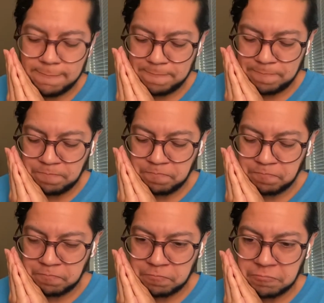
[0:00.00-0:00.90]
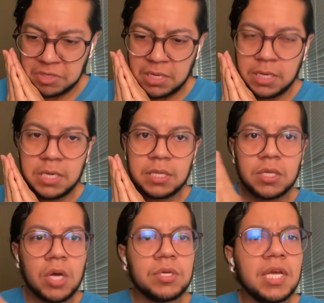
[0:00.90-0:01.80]
The
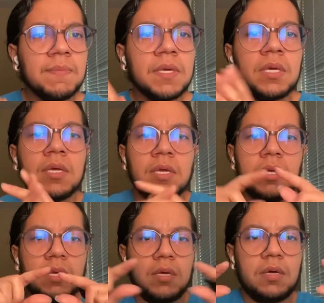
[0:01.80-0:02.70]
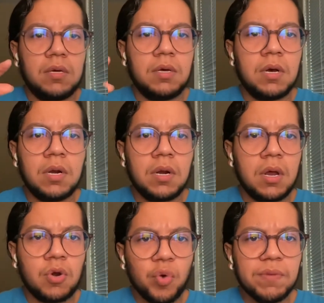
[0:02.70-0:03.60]
doctor gave me an
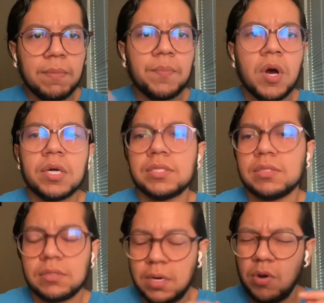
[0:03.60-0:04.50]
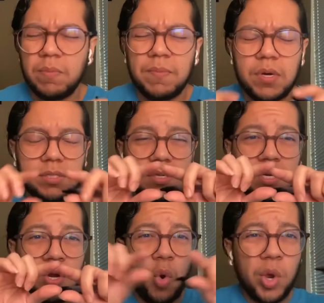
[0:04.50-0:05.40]
ointment box,
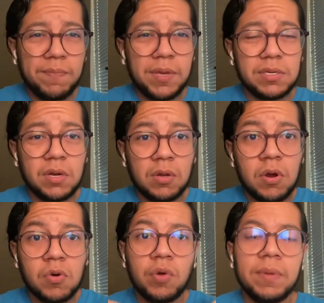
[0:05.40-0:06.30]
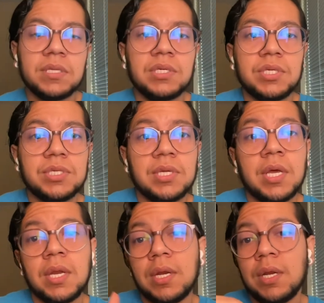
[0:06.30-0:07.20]
an ointment, a long ointment, and she
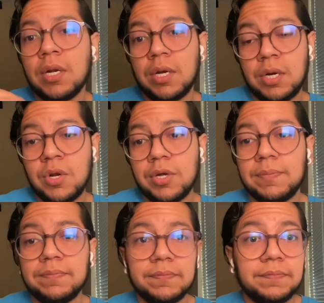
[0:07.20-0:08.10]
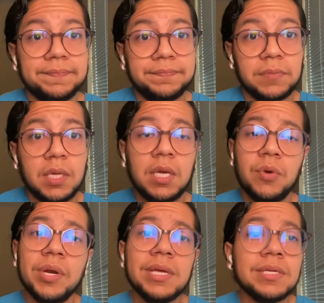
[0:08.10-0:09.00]
said, look, here
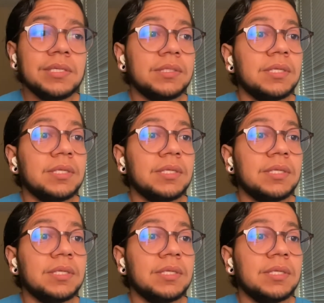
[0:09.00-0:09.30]
it is.